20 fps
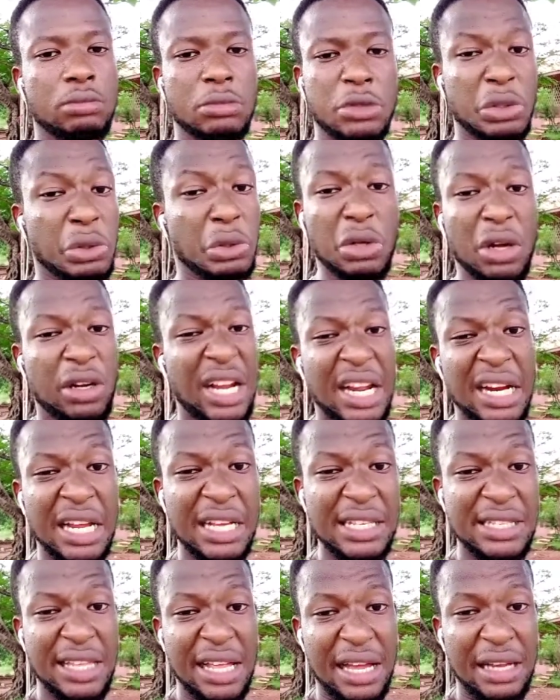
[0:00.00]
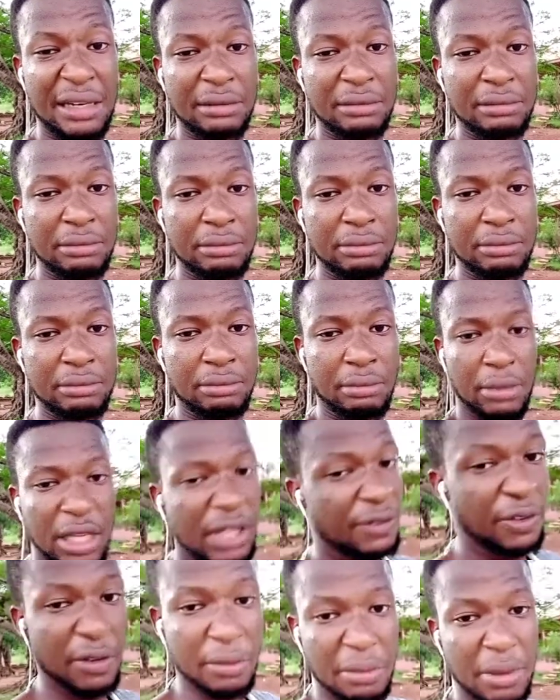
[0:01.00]
You will not understand.
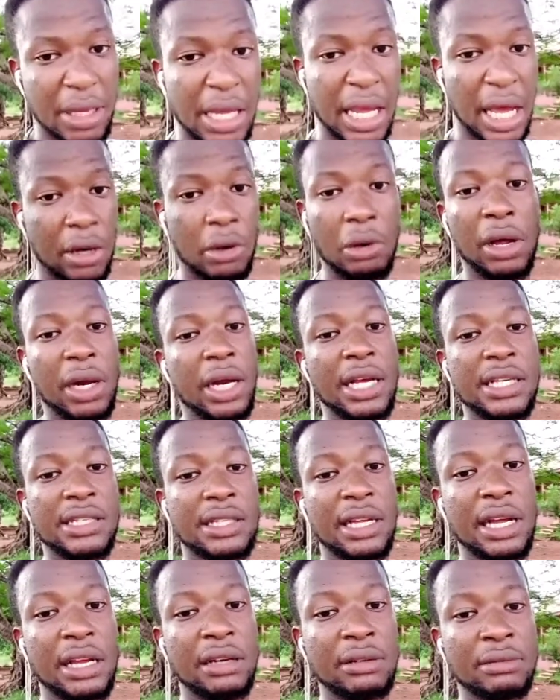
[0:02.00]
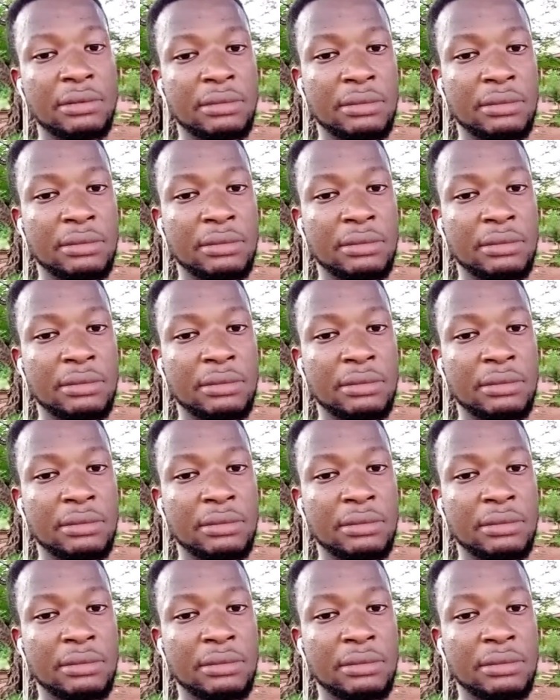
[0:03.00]
Even me, I don't understand.